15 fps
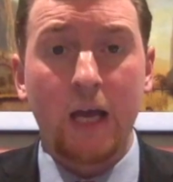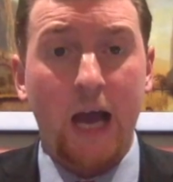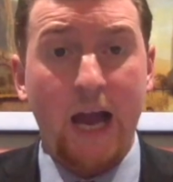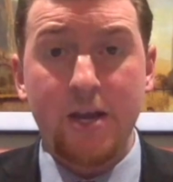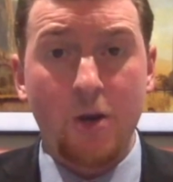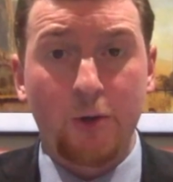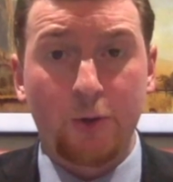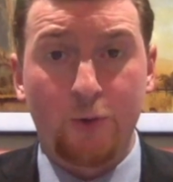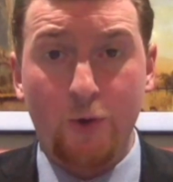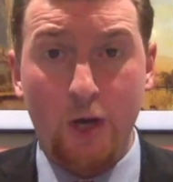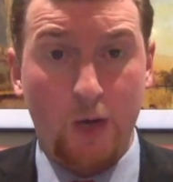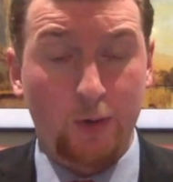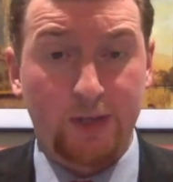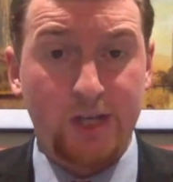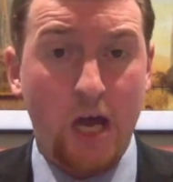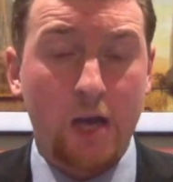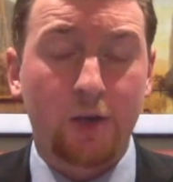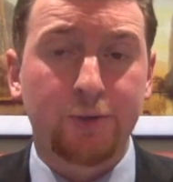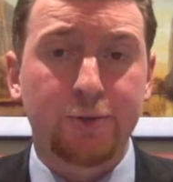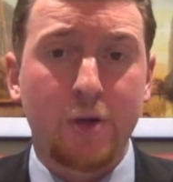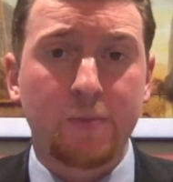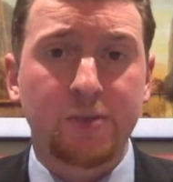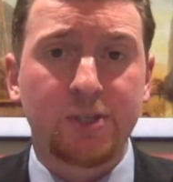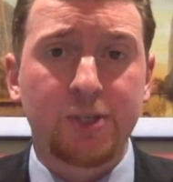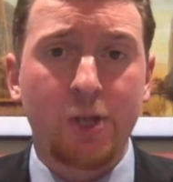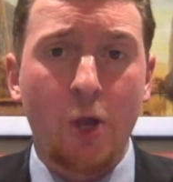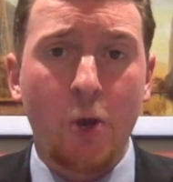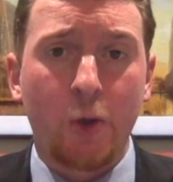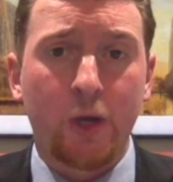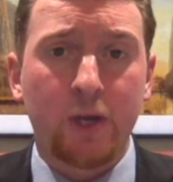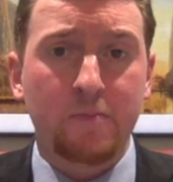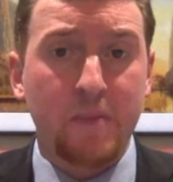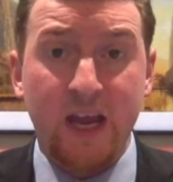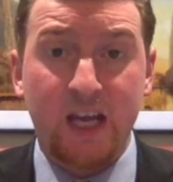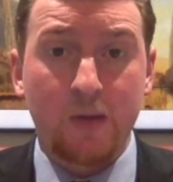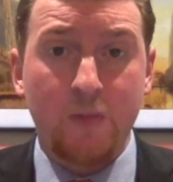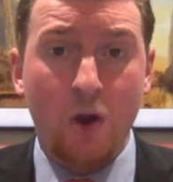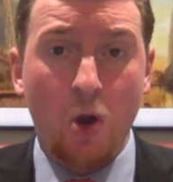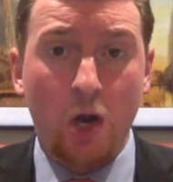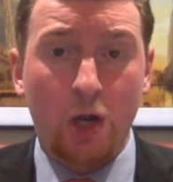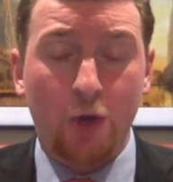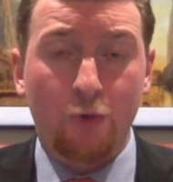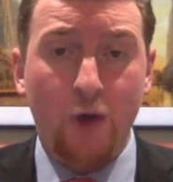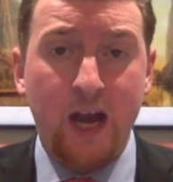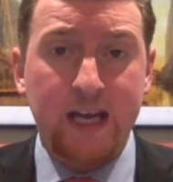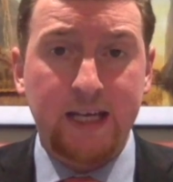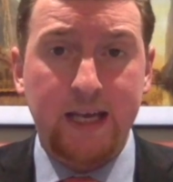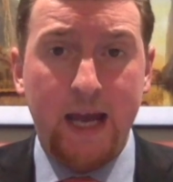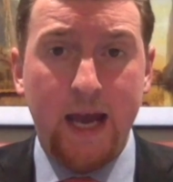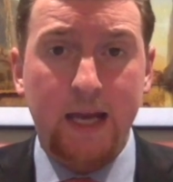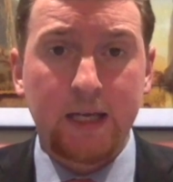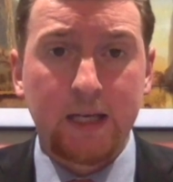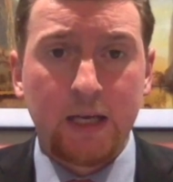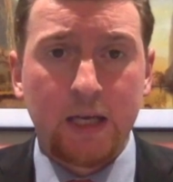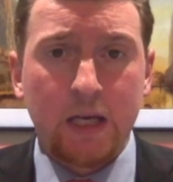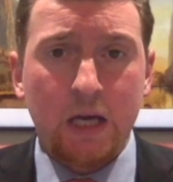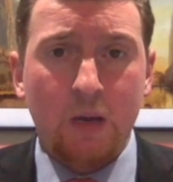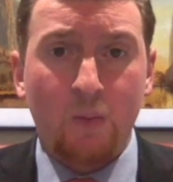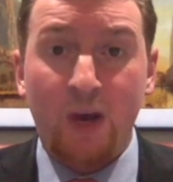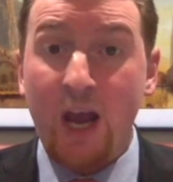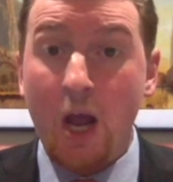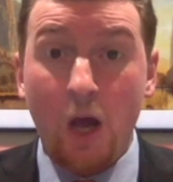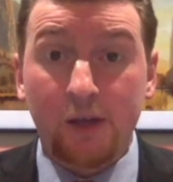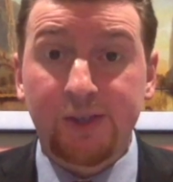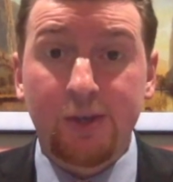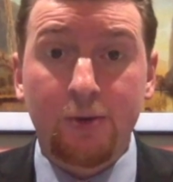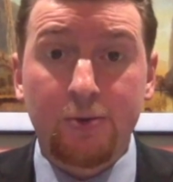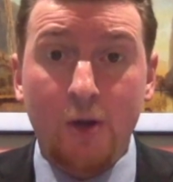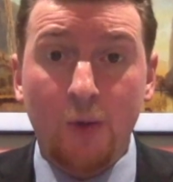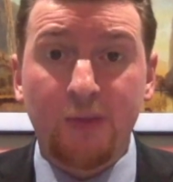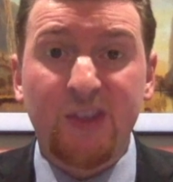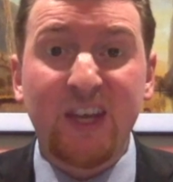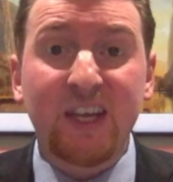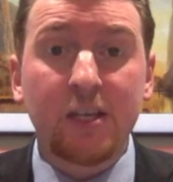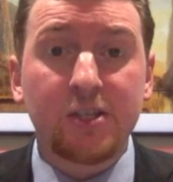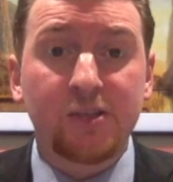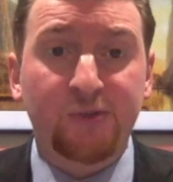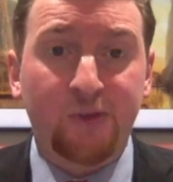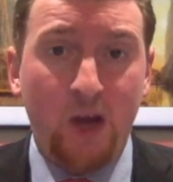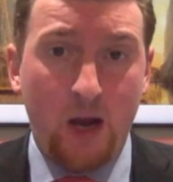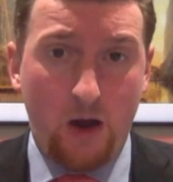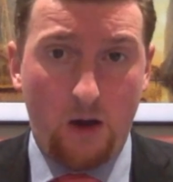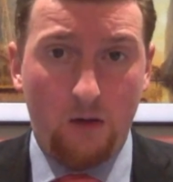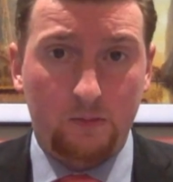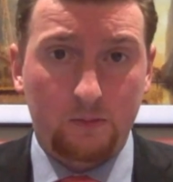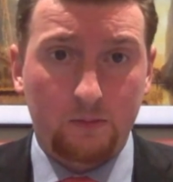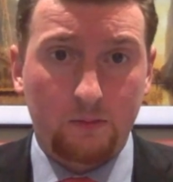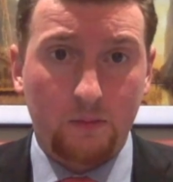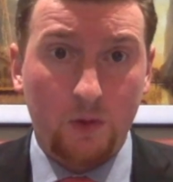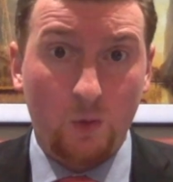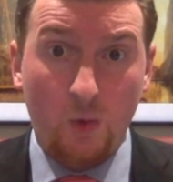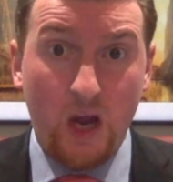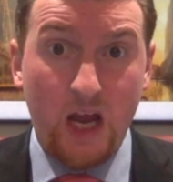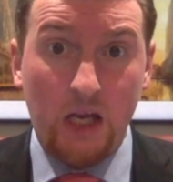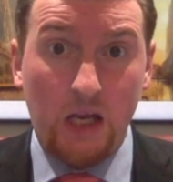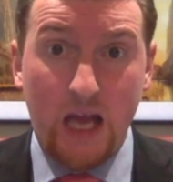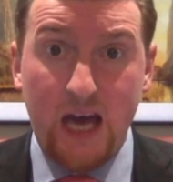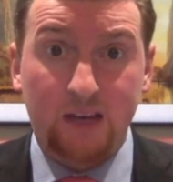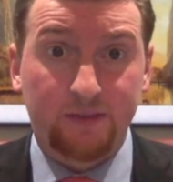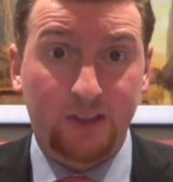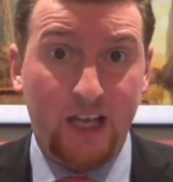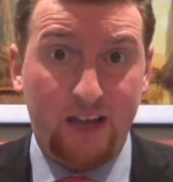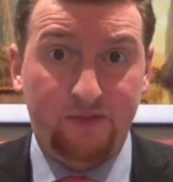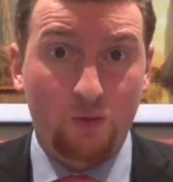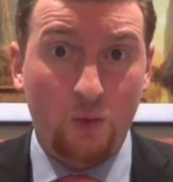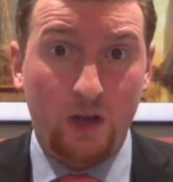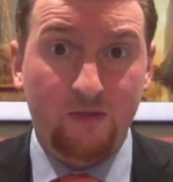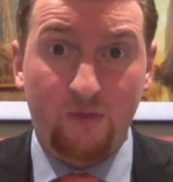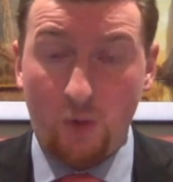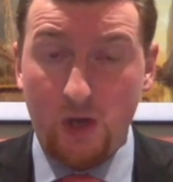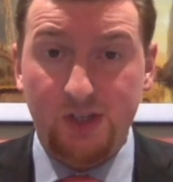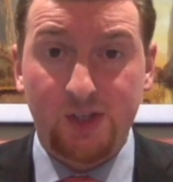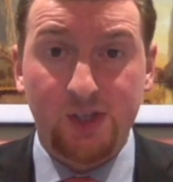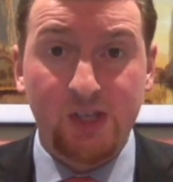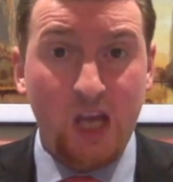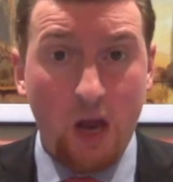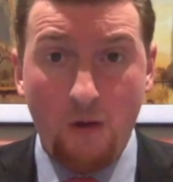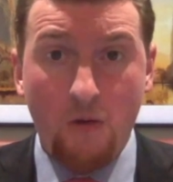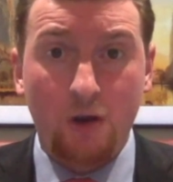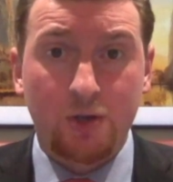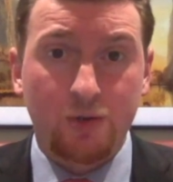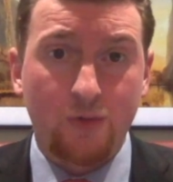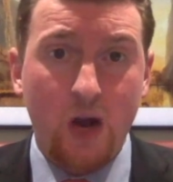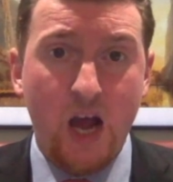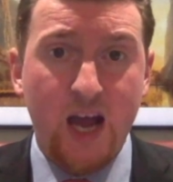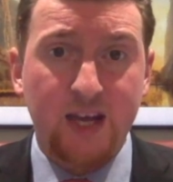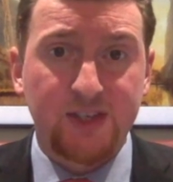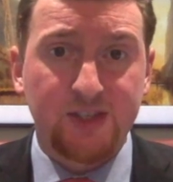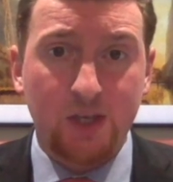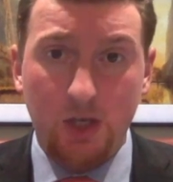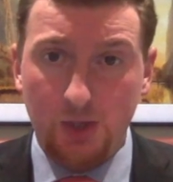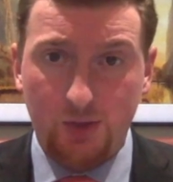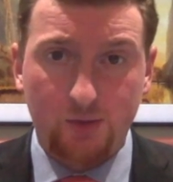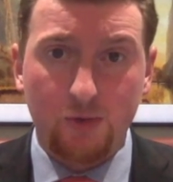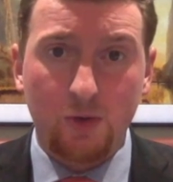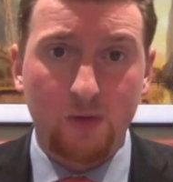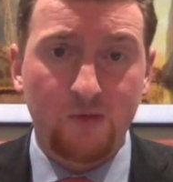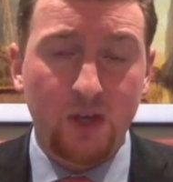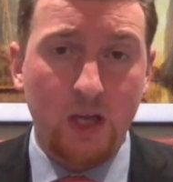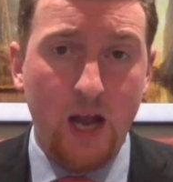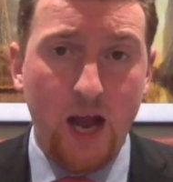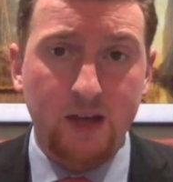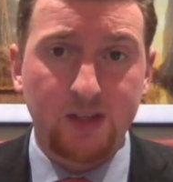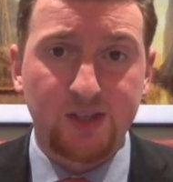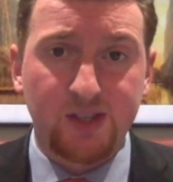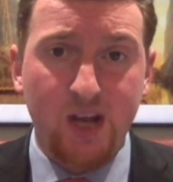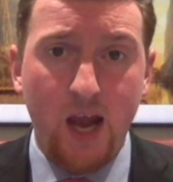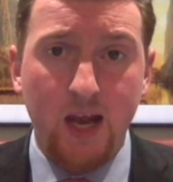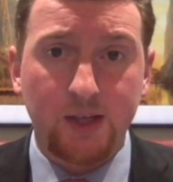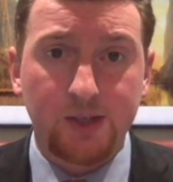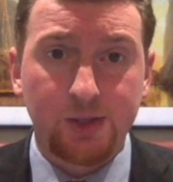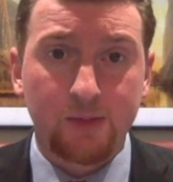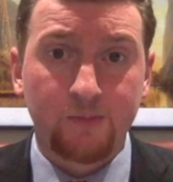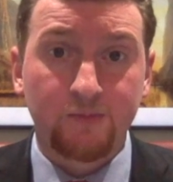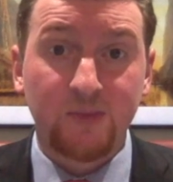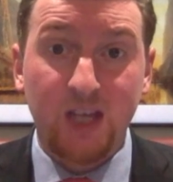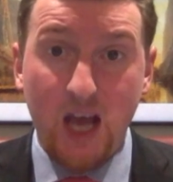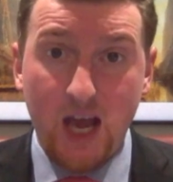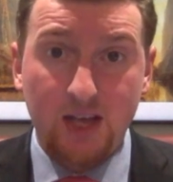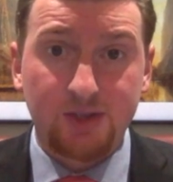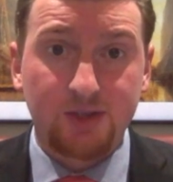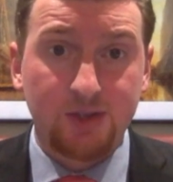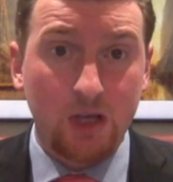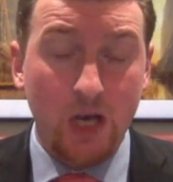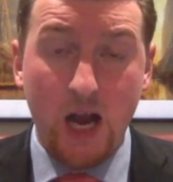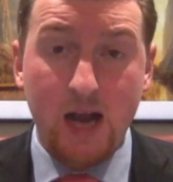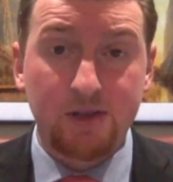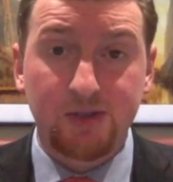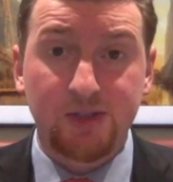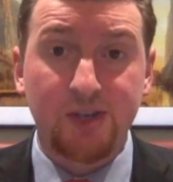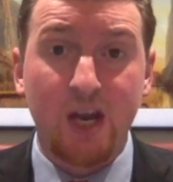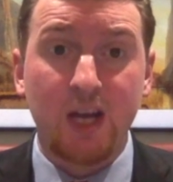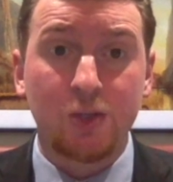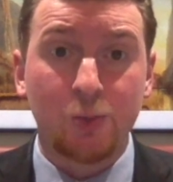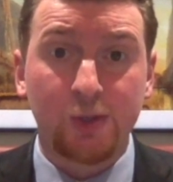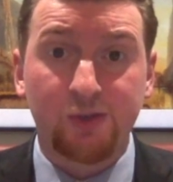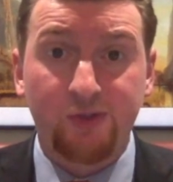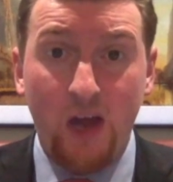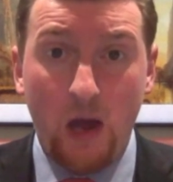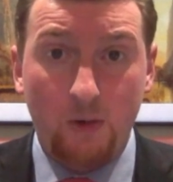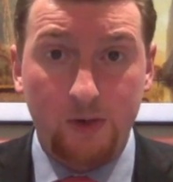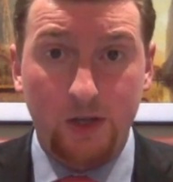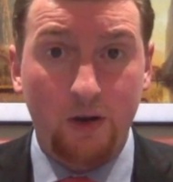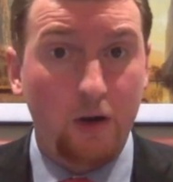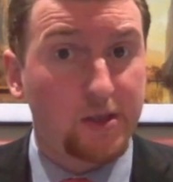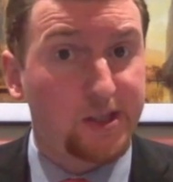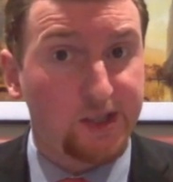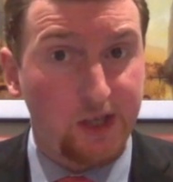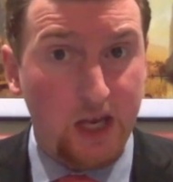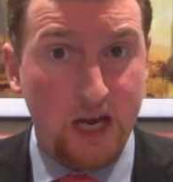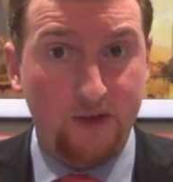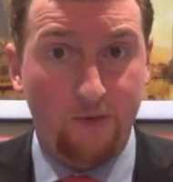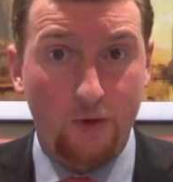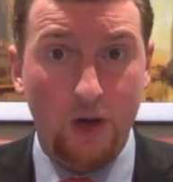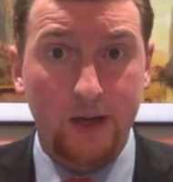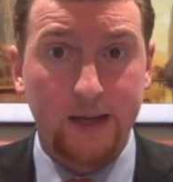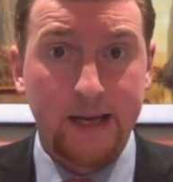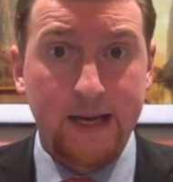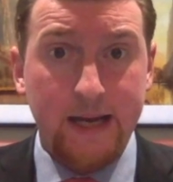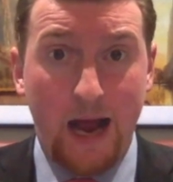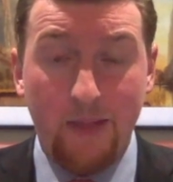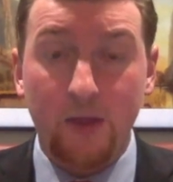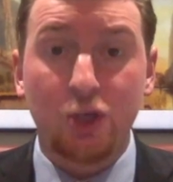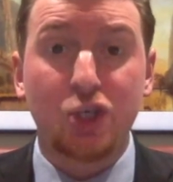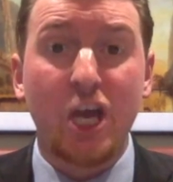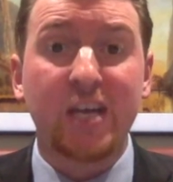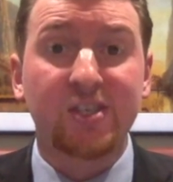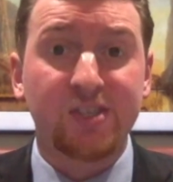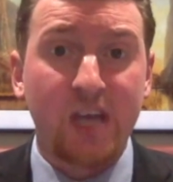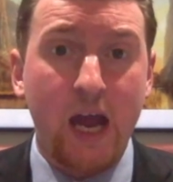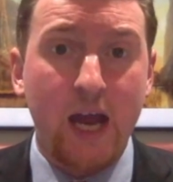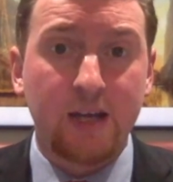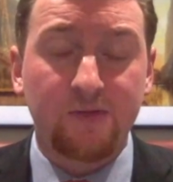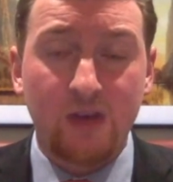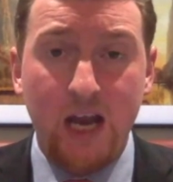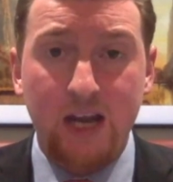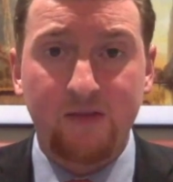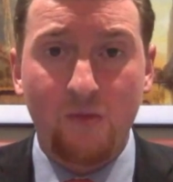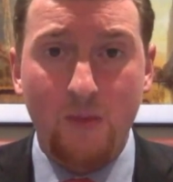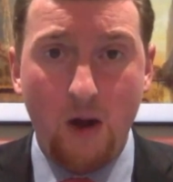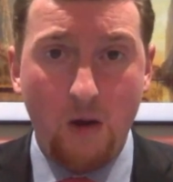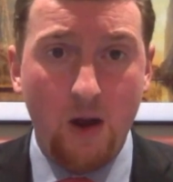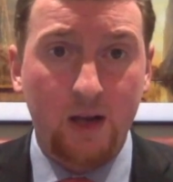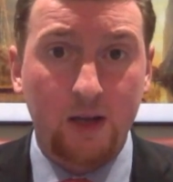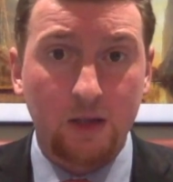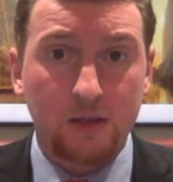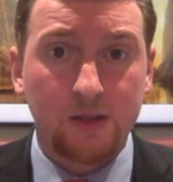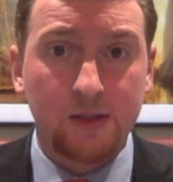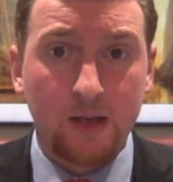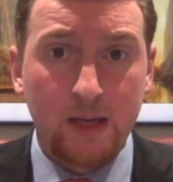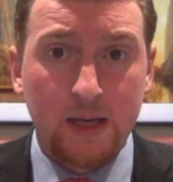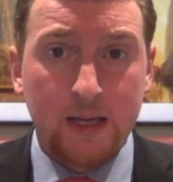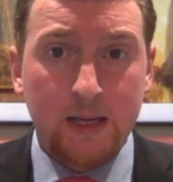I don't agree with Donald Trump's slogan, Make America Great Again, but I also don't think it's fair the way a lot of left wing voices characterize the history of the United States. Yes, the United States was founded on slavery and the genocide of Native Americans.